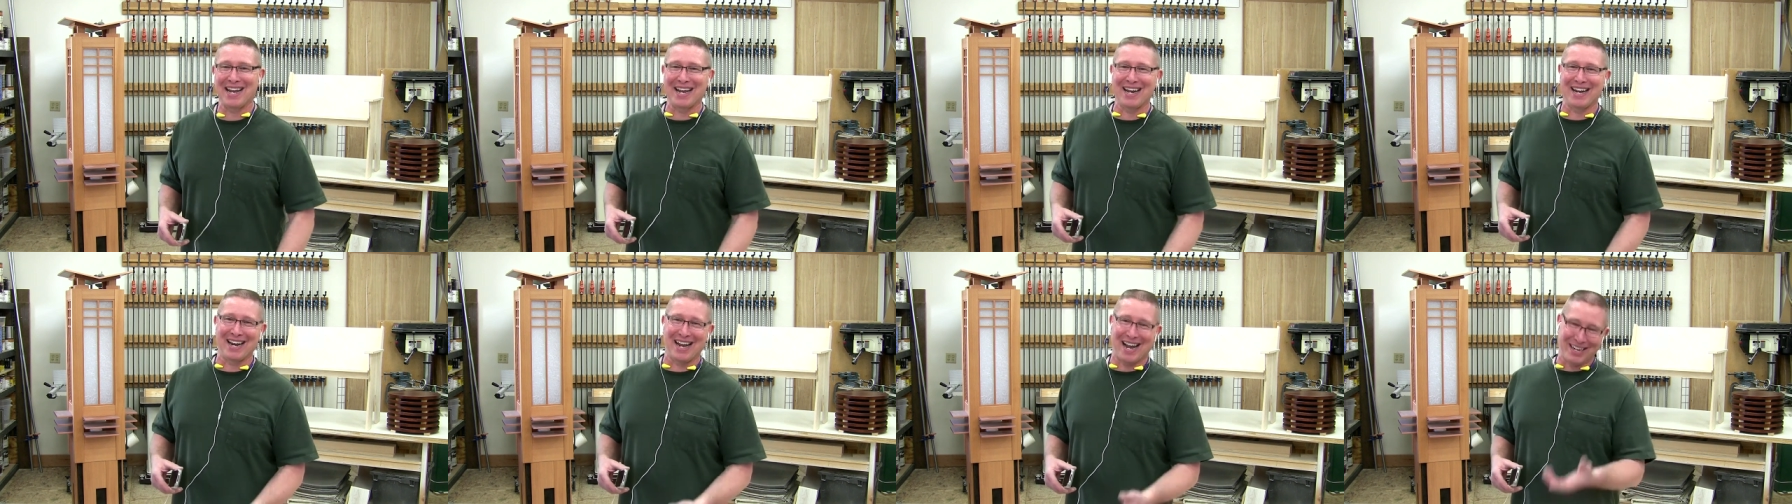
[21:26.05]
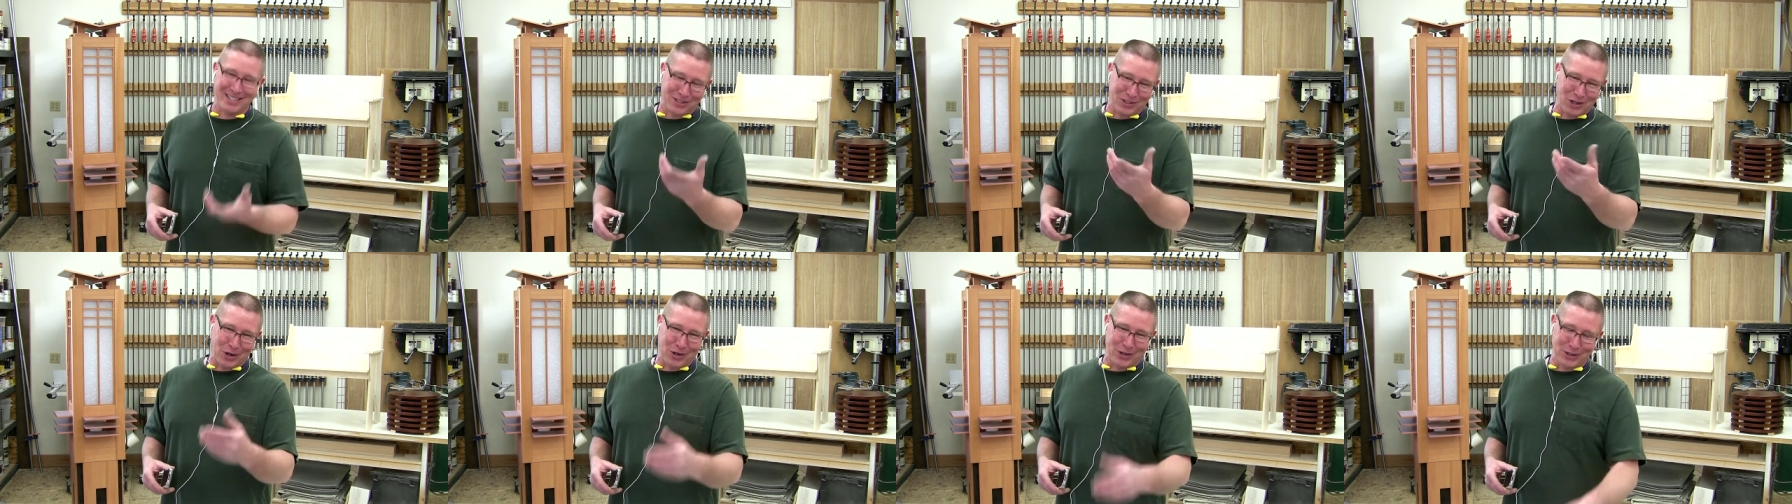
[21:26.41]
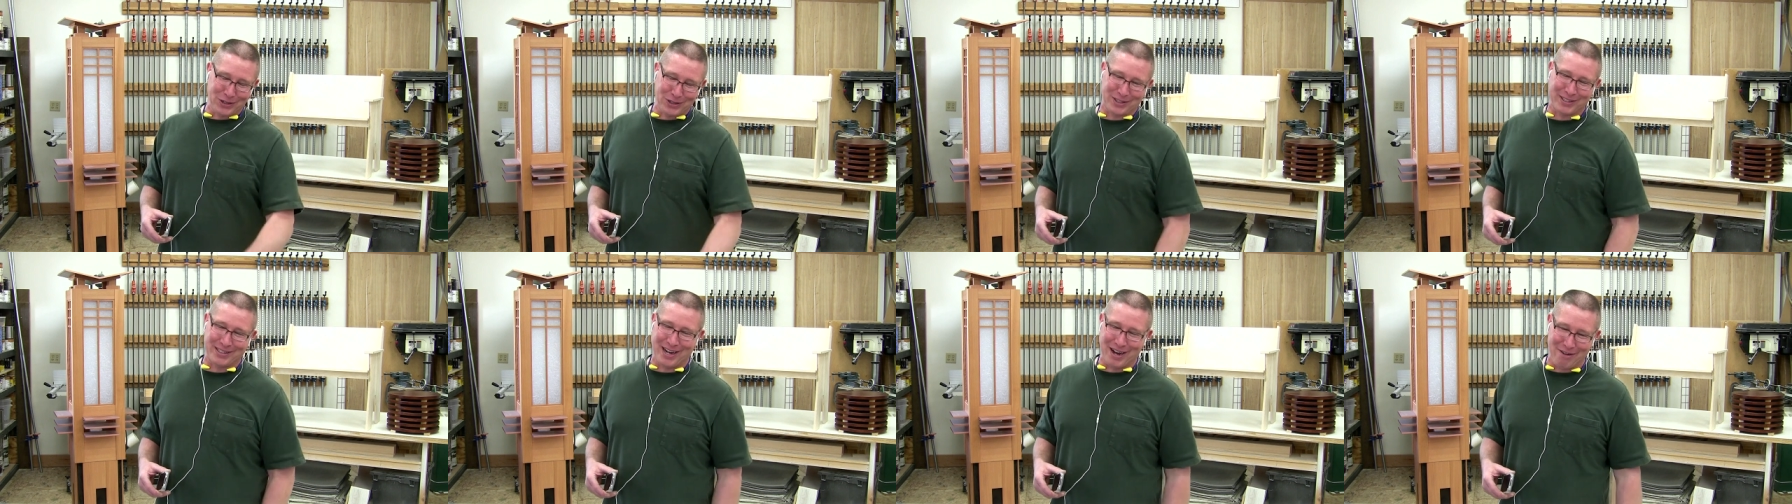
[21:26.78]
And I saw your
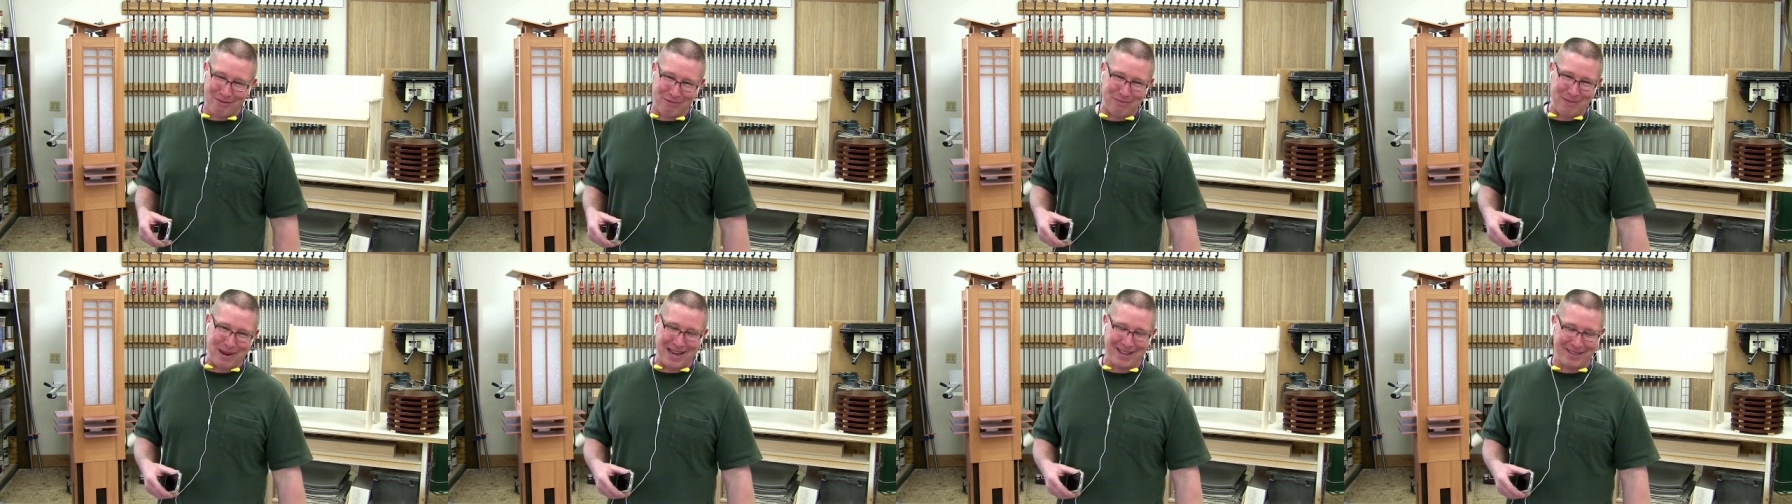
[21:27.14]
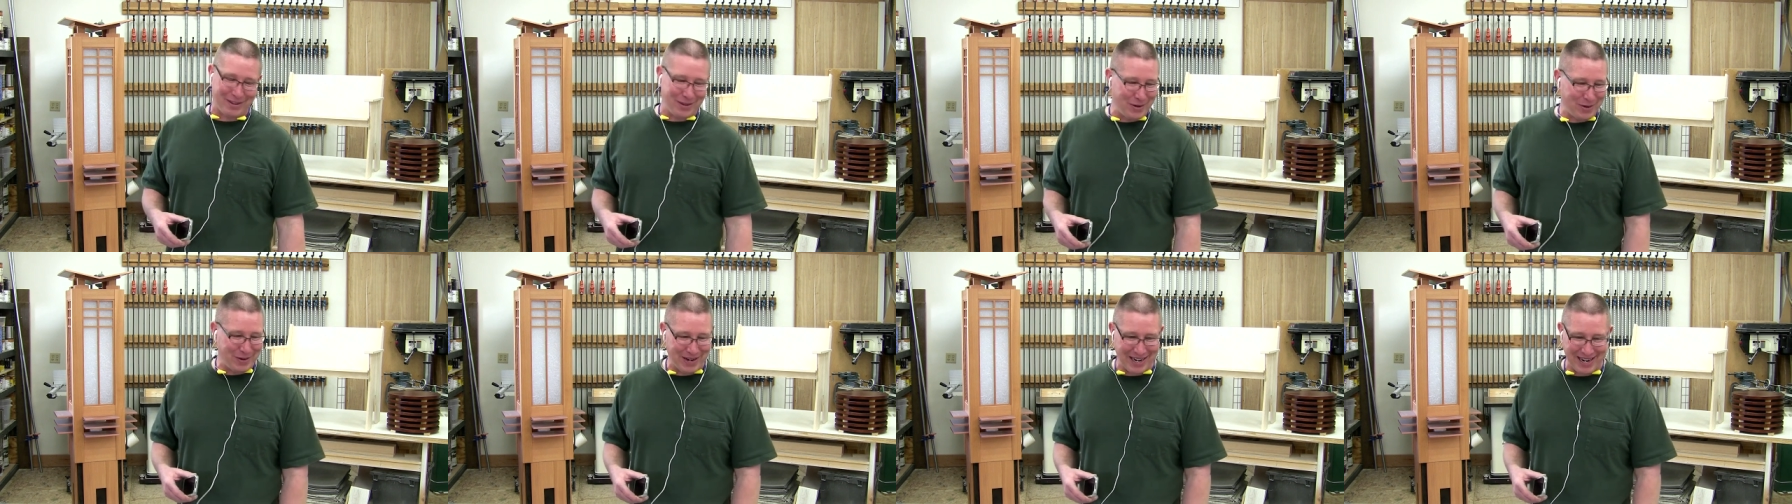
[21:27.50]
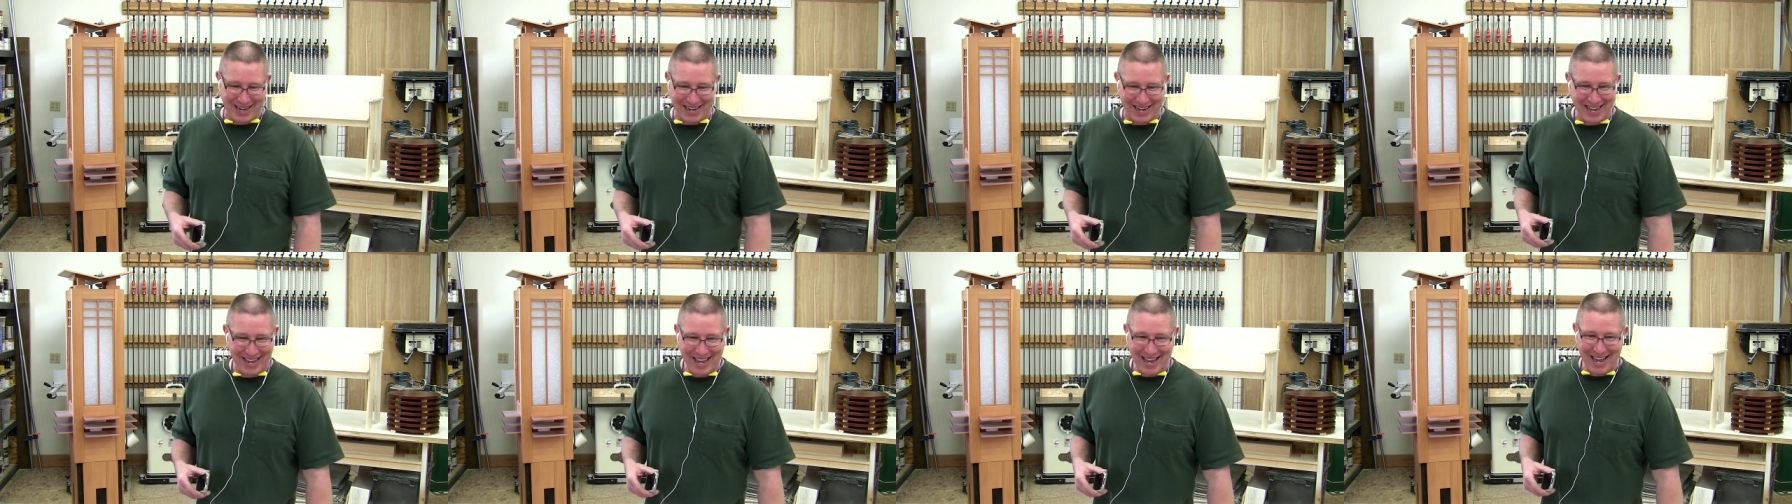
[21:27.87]
stuff, Matthew,
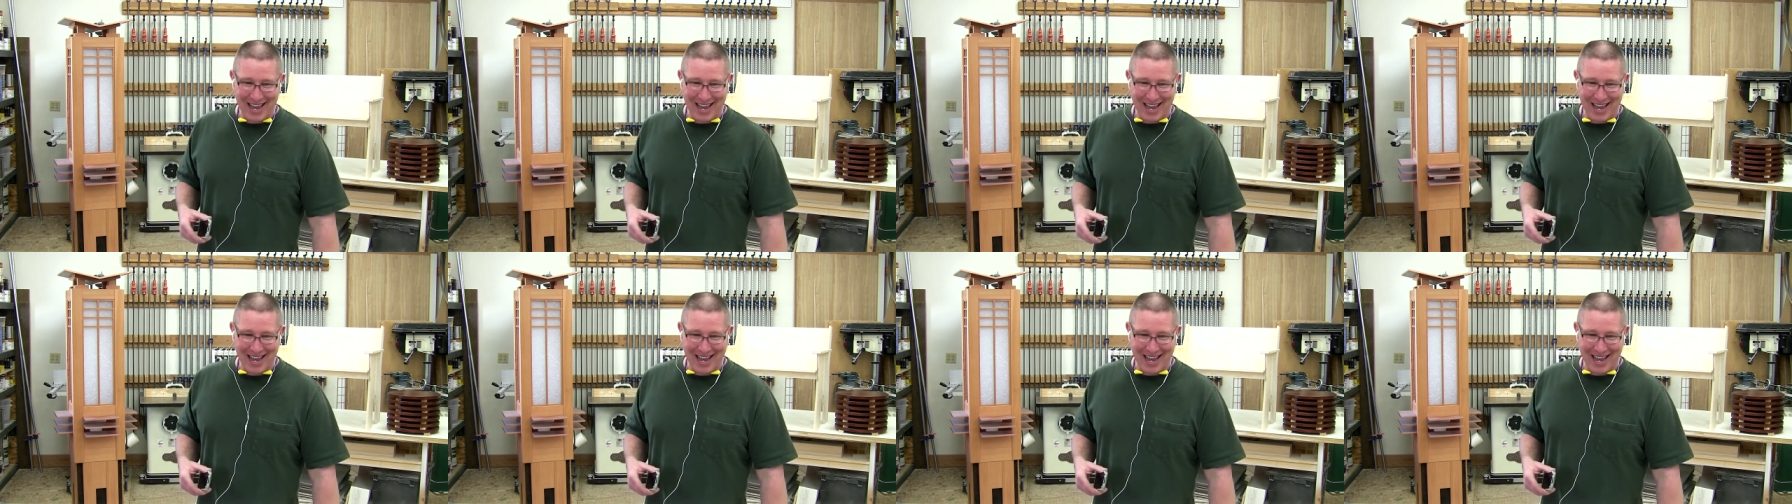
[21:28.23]
and